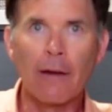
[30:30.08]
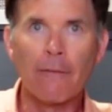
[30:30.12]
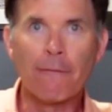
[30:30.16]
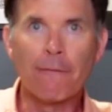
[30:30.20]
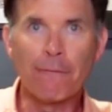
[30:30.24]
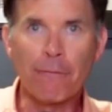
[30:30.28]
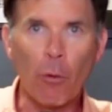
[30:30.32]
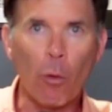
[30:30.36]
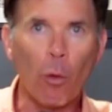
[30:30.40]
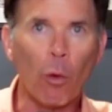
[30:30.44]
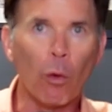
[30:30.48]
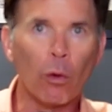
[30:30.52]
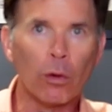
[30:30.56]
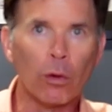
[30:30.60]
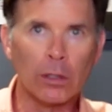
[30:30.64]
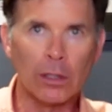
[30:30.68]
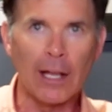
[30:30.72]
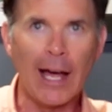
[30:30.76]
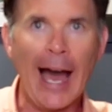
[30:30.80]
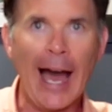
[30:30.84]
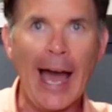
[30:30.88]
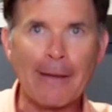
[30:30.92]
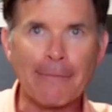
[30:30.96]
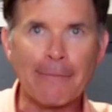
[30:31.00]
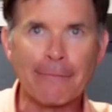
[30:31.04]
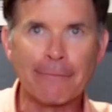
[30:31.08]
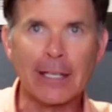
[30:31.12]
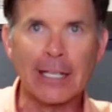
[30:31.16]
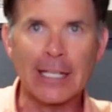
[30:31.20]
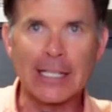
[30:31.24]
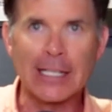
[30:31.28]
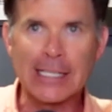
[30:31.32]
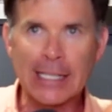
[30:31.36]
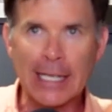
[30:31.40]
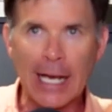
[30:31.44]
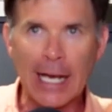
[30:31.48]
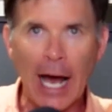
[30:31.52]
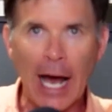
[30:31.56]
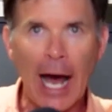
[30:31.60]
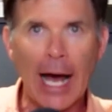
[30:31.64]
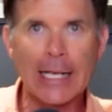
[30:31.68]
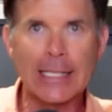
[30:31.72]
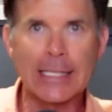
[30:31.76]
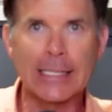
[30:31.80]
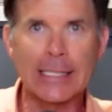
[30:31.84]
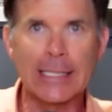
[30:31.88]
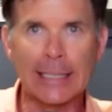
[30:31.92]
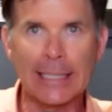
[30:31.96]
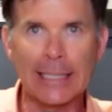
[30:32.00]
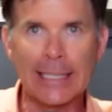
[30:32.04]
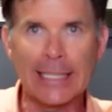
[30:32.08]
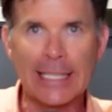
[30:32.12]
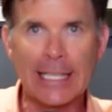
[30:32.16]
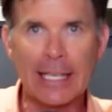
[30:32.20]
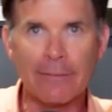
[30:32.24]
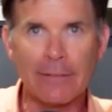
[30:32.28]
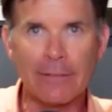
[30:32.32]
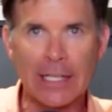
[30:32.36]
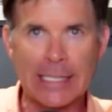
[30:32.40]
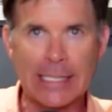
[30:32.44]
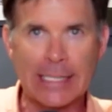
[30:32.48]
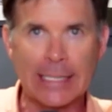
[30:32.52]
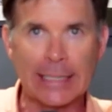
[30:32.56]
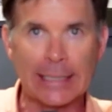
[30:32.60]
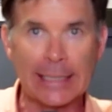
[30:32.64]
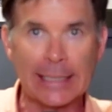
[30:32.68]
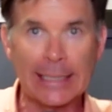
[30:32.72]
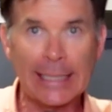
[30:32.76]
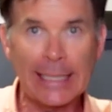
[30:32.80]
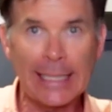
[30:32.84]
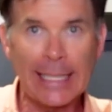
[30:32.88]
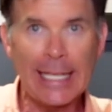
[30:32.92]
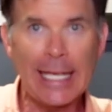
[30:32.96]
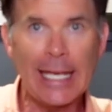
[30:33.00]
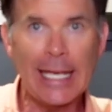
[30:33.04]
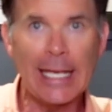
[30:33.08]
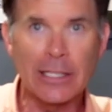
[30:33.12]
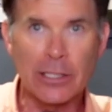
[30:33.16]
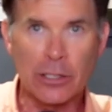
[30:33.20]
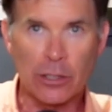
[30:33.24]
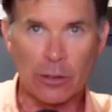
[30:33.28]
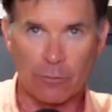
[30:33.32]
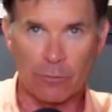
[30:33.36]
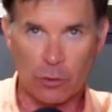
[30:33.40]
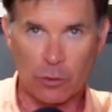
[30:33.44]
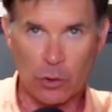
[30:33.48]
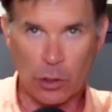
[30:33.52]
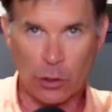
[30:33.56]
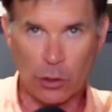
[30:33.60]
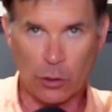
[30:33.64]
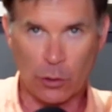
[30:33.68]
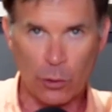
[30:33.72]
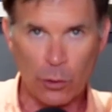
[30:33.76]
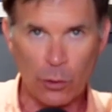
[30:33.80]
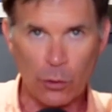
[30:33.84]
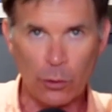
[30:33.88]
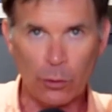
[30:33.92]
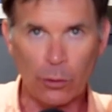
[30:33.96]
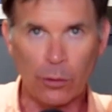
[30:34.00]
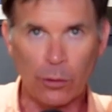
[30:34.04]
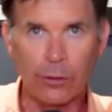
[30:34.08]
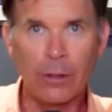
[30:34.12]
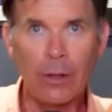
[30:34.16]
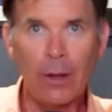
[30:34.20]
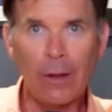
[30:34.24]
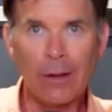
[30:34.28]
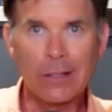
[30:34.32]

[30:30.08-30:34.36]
for life. And it's constantly giving us a lens of truth